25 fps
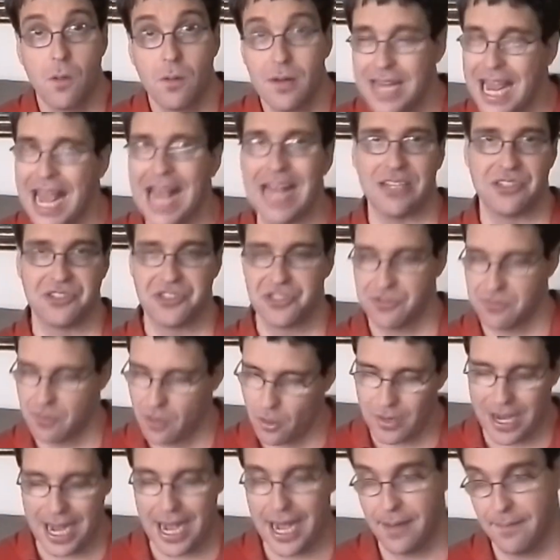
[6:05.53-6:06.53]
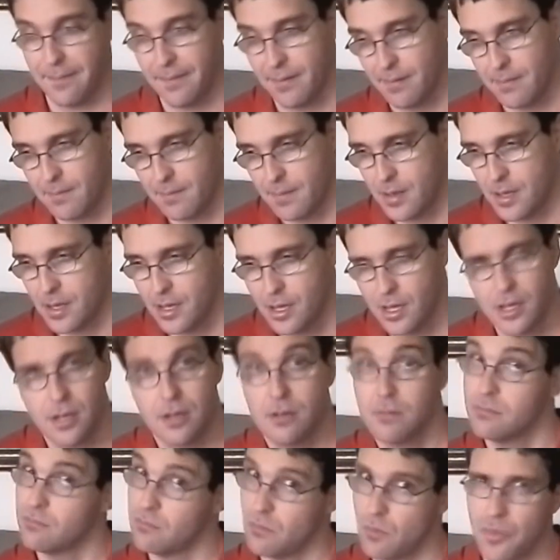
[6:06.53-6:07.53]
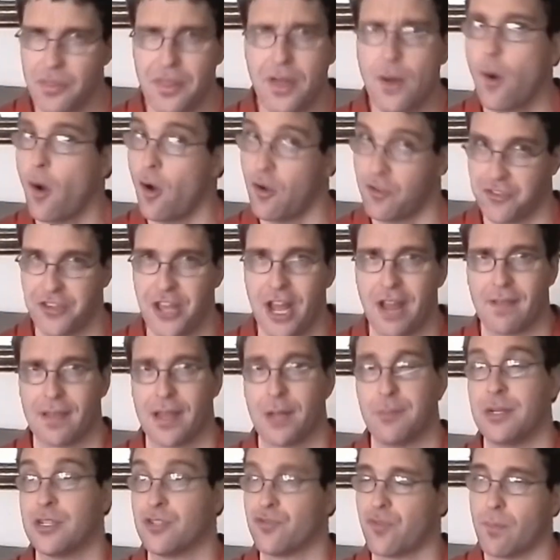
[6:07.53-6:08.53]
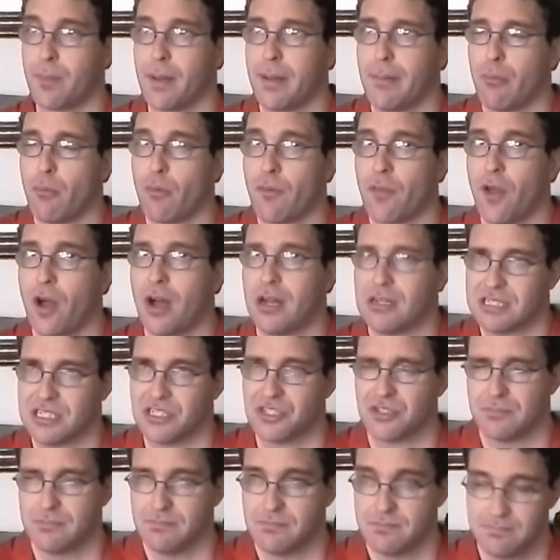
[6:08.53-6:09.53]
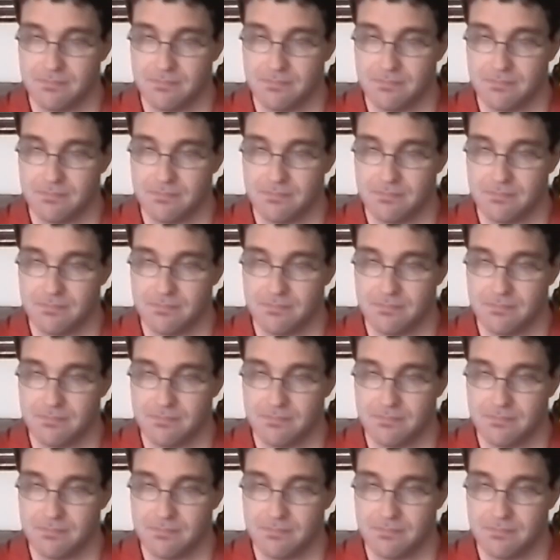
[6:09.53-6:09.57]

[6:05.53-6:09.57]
Yes, okay, there are set limits for people with autism.